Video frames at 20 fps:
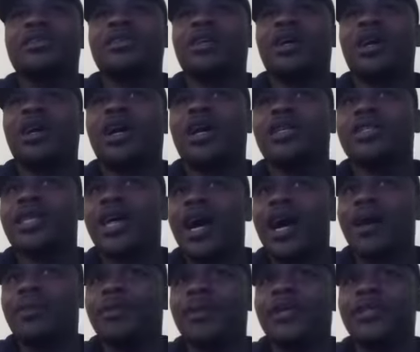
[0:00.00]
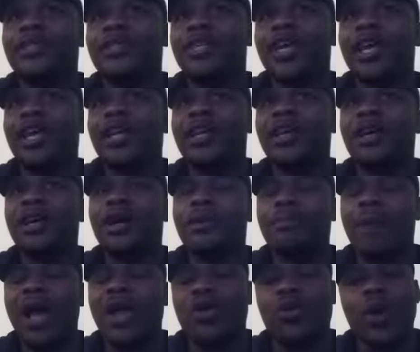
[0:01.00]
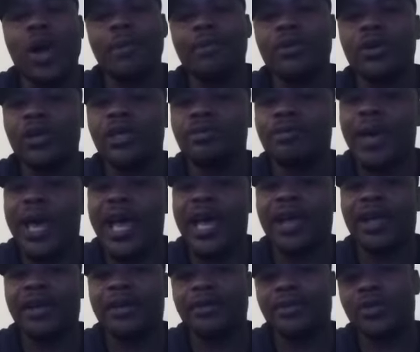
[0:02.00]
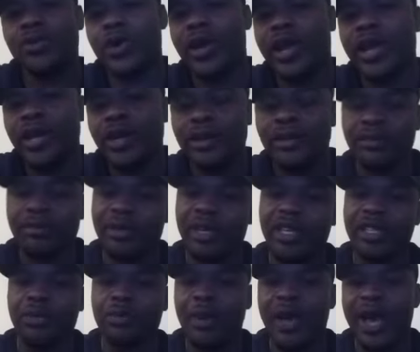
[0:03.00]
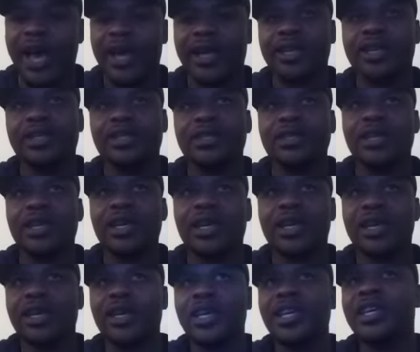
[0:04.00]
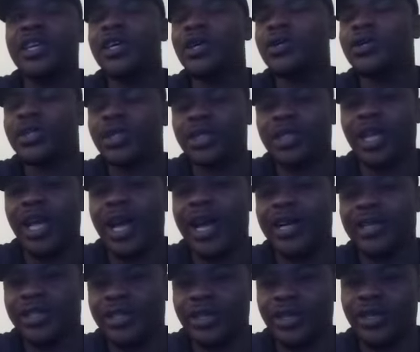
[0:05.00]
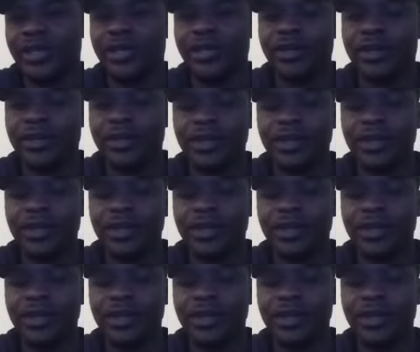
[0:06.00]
uh, Dobbins and uh, Mike Weber is back. Great, he's back. He killed us last year